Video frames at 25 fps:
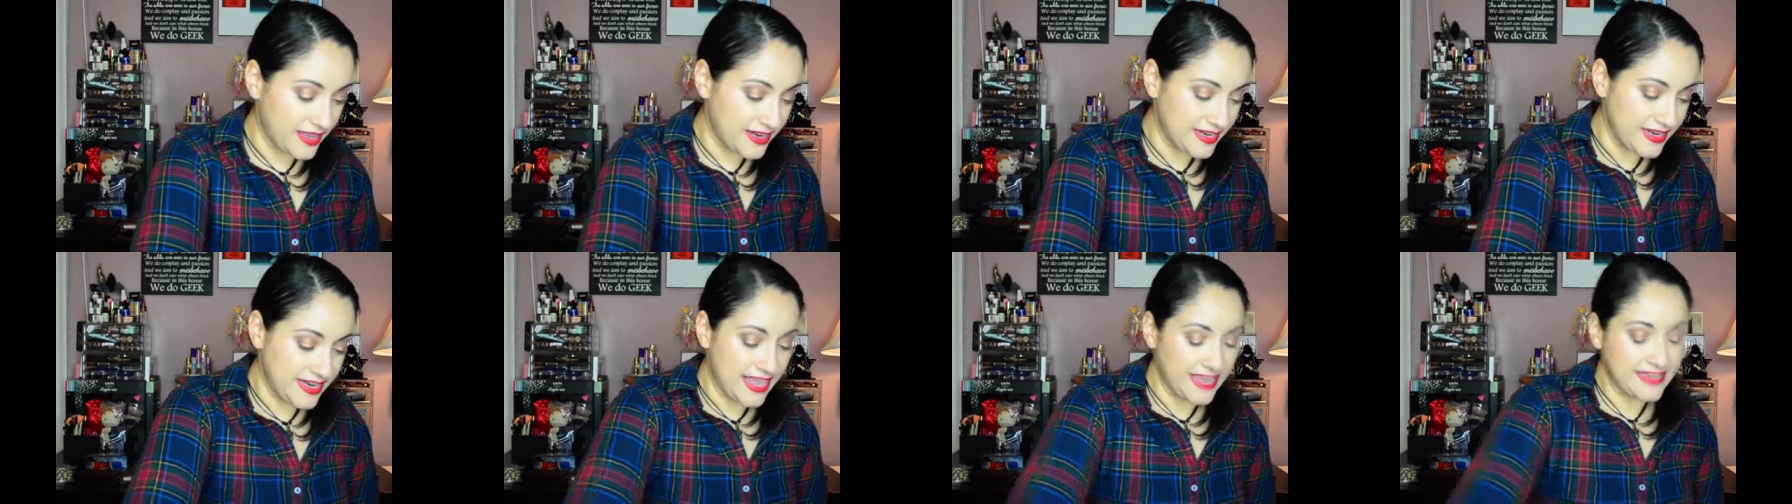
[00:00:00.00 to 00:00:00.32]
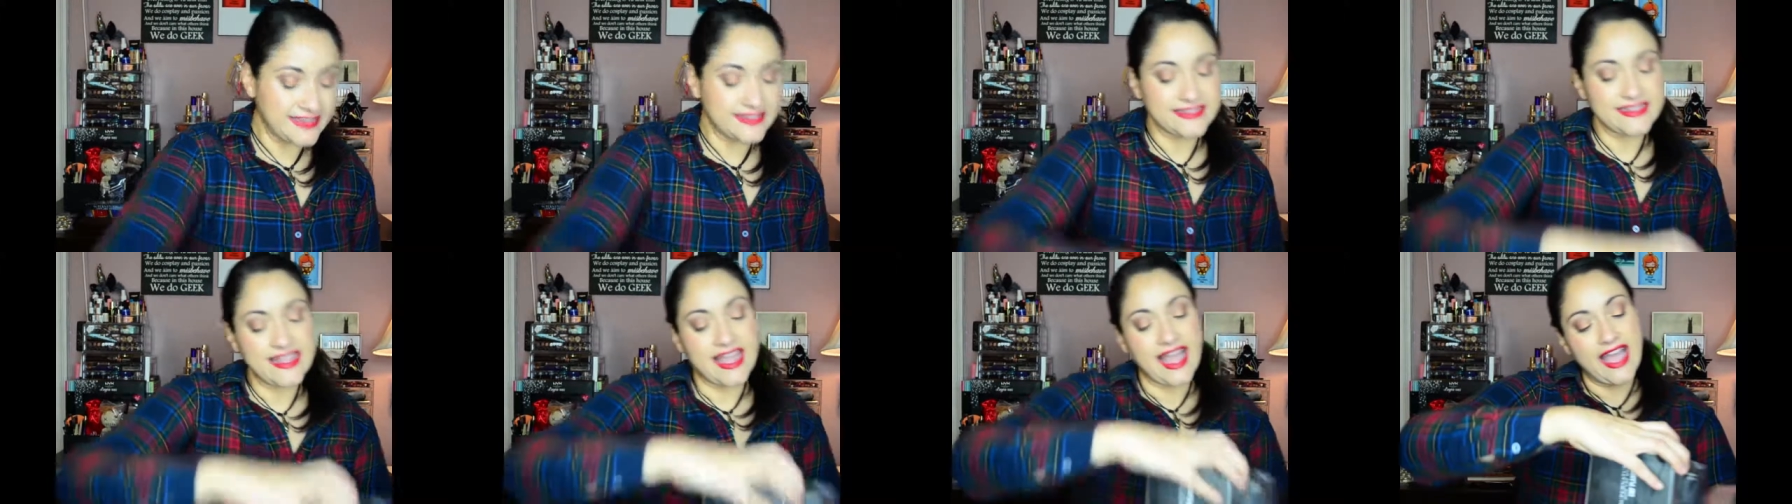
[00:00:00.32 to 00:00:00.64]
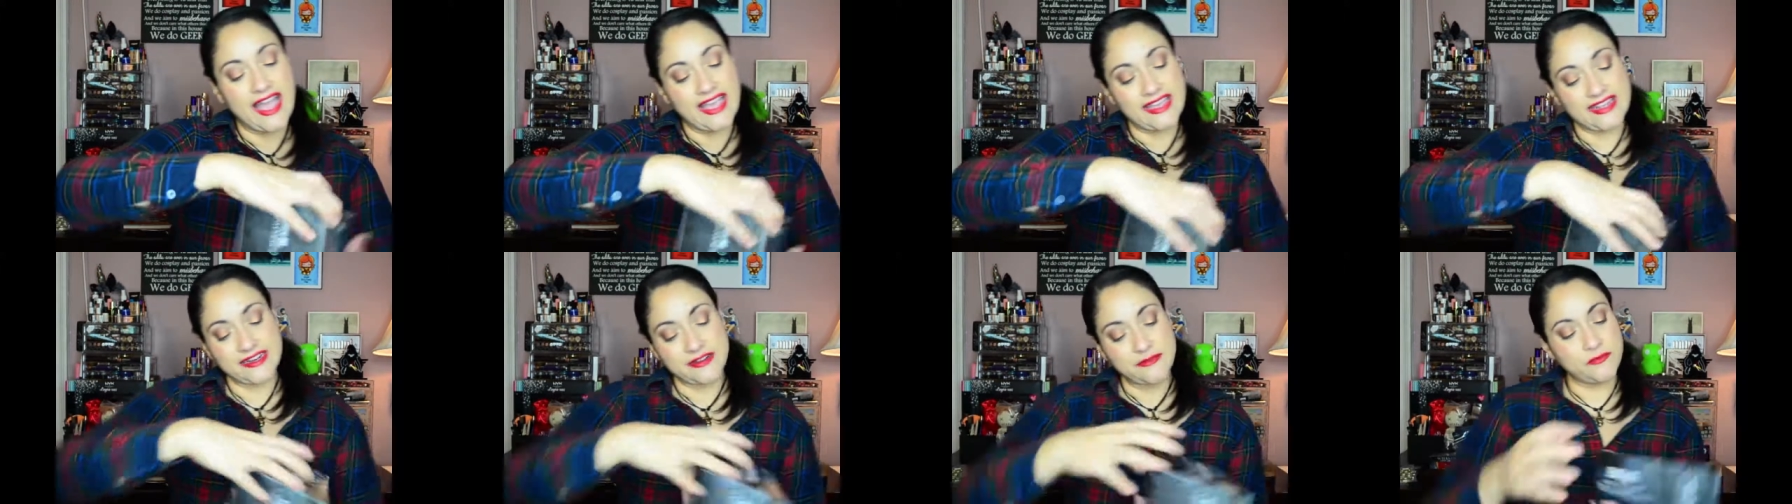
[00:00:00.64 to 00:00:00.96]
Next
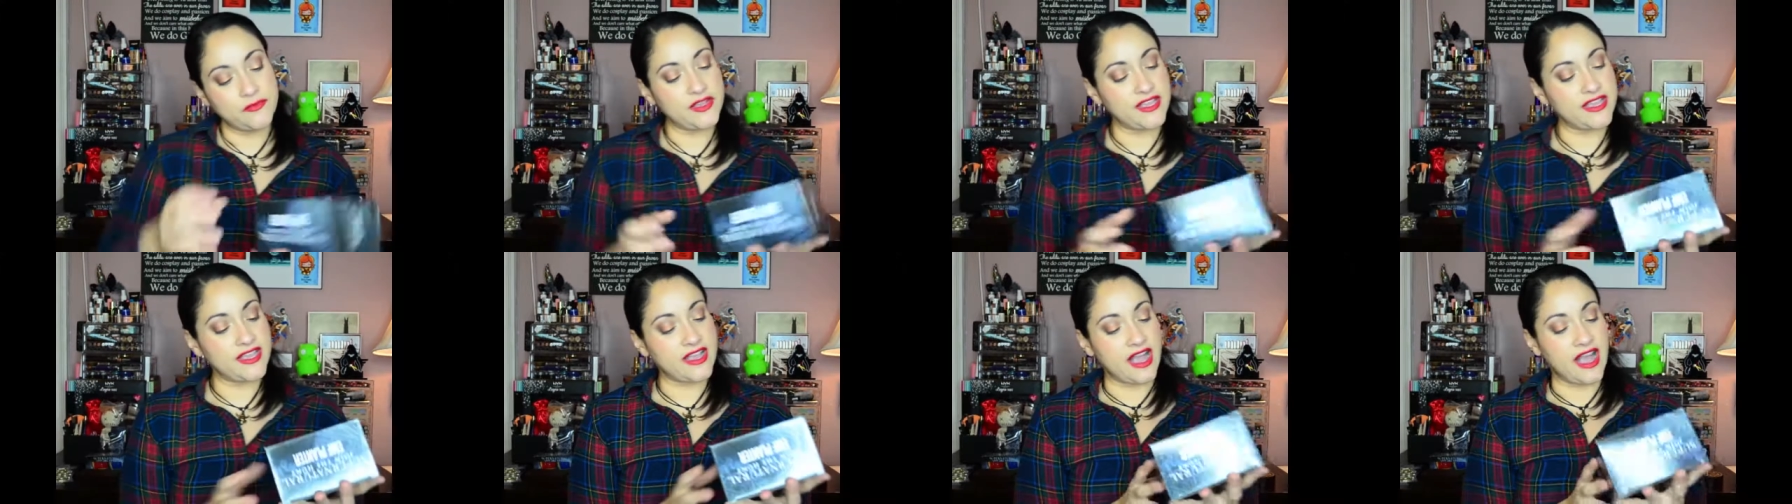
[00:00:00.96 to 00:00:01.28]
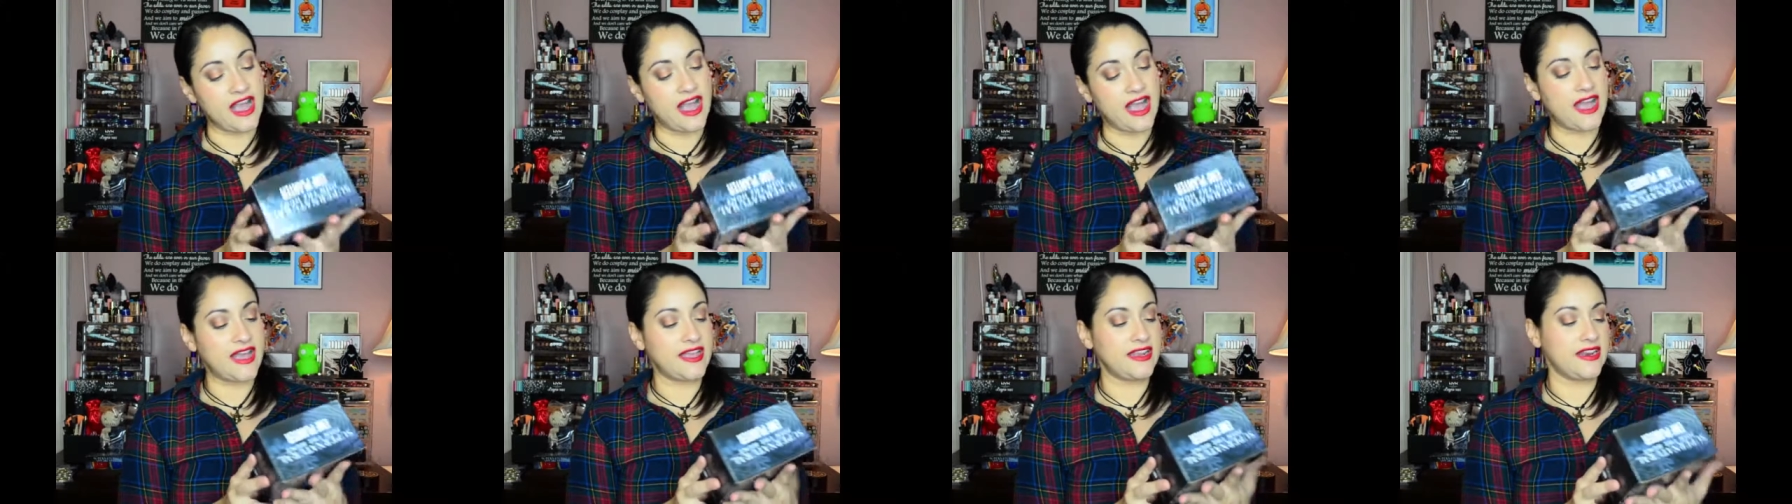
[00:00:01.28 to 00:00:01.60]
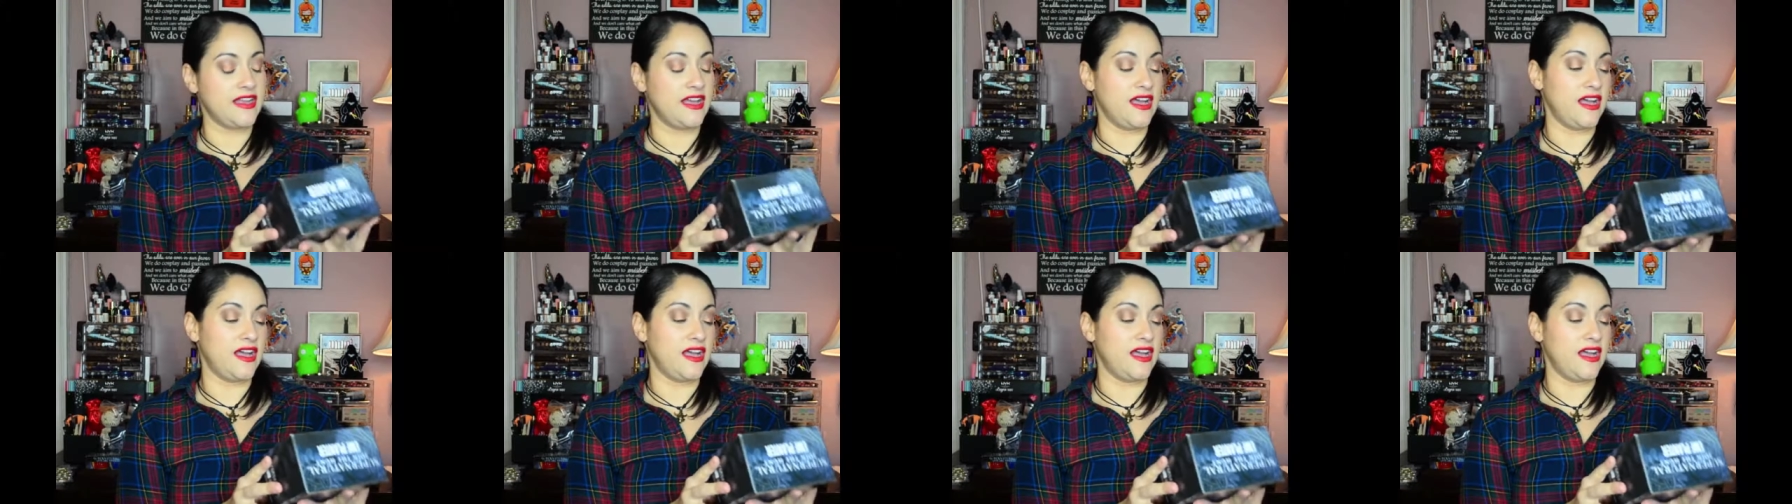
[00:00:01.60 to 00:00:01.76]
item we got